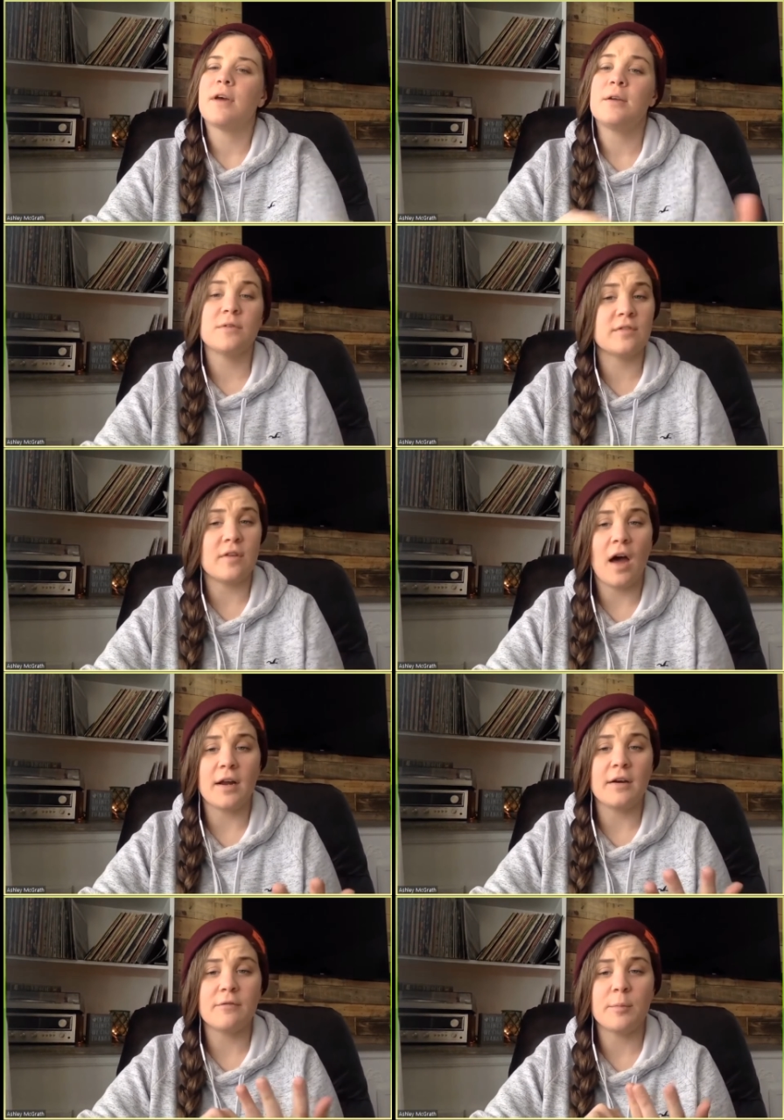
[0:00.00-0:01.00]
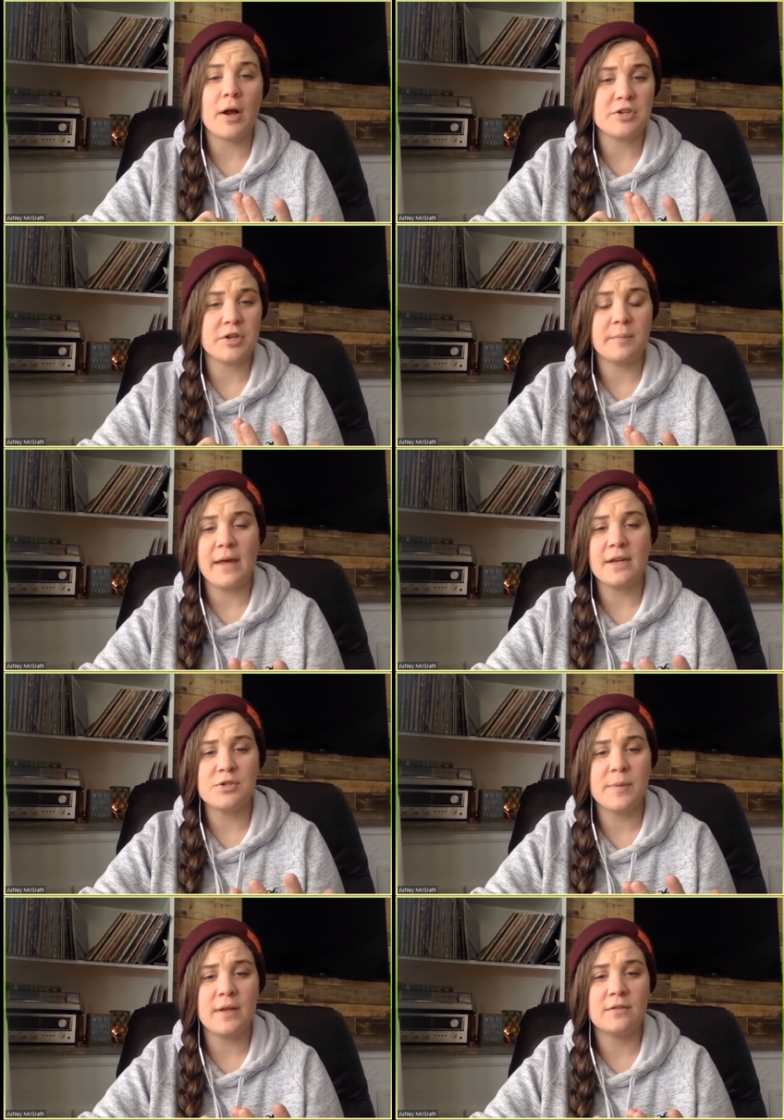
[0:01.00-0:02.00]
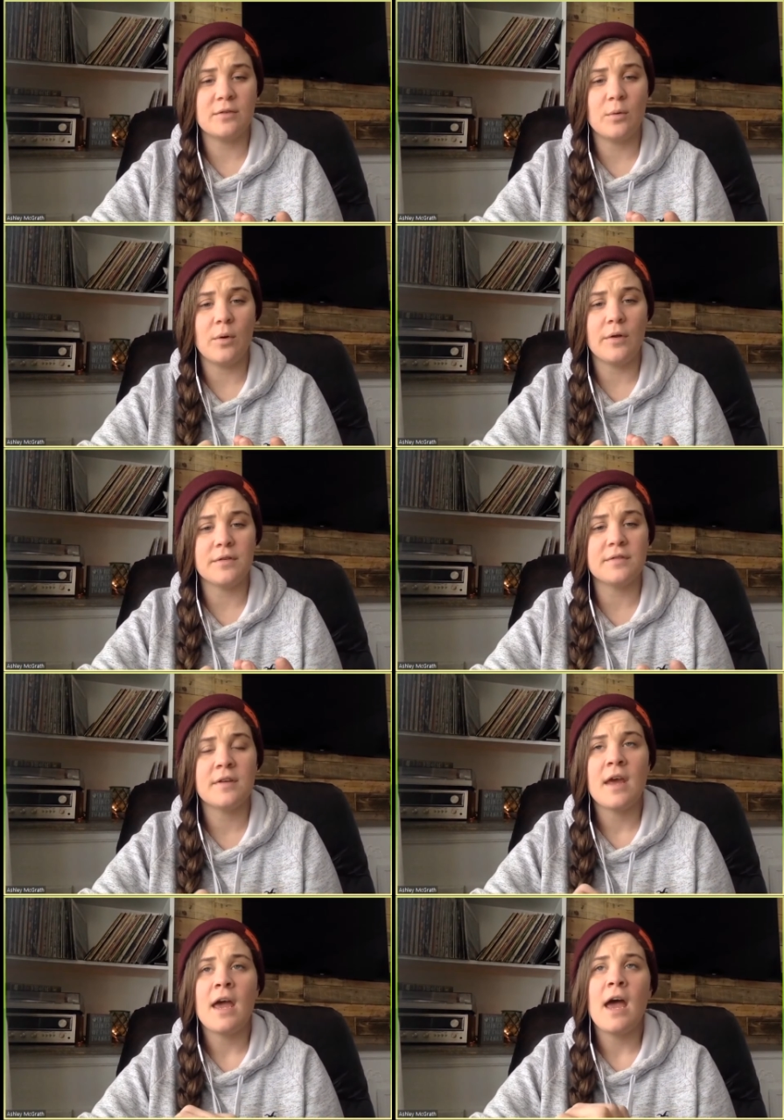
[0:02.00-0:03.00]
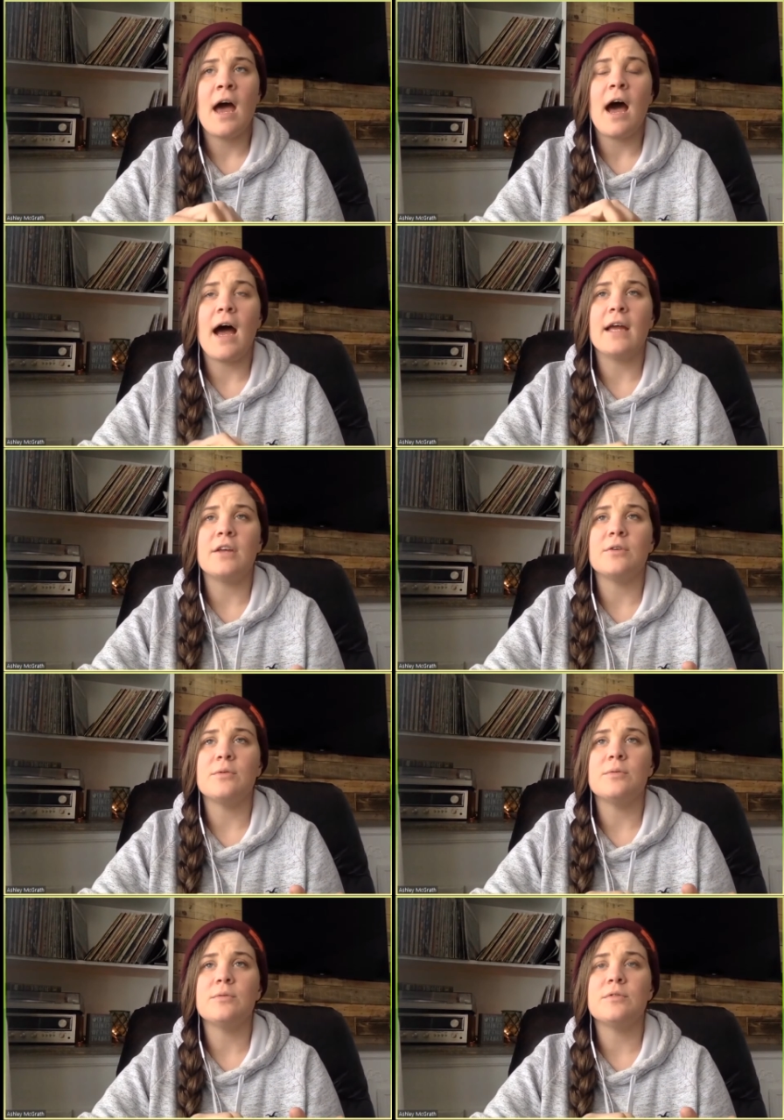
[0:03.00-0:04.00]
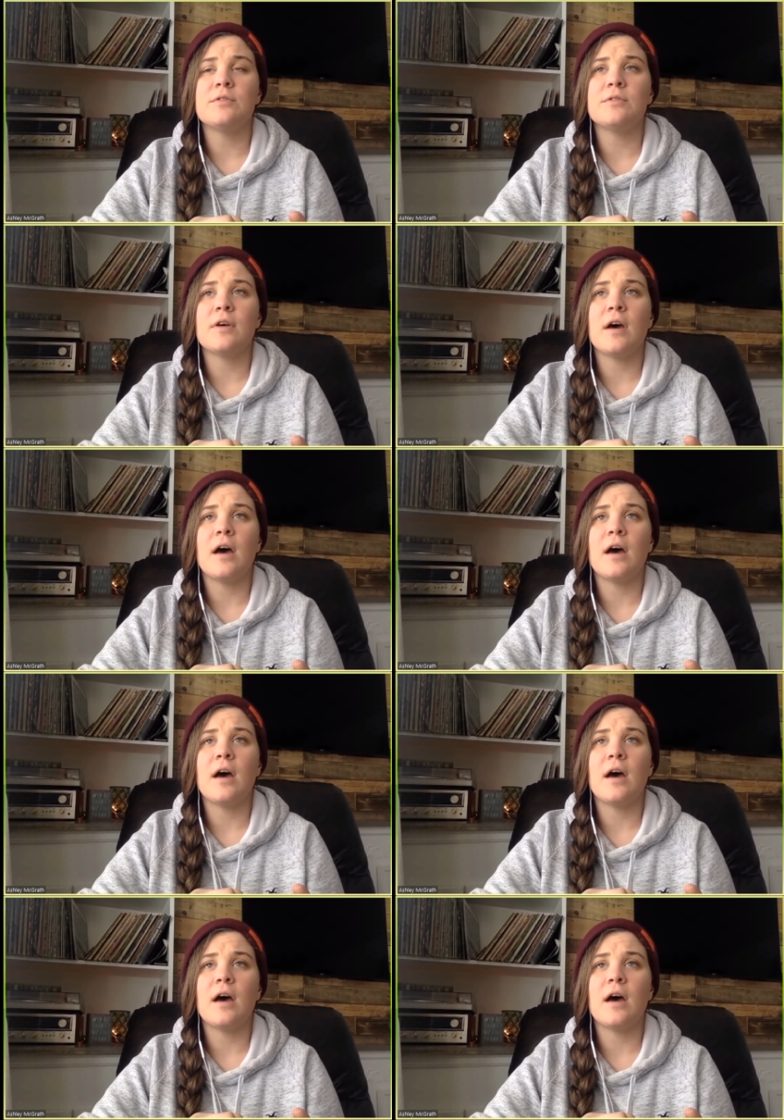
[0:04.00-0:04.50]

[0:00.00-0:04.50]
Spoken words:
I use Asana for project management tools. I use,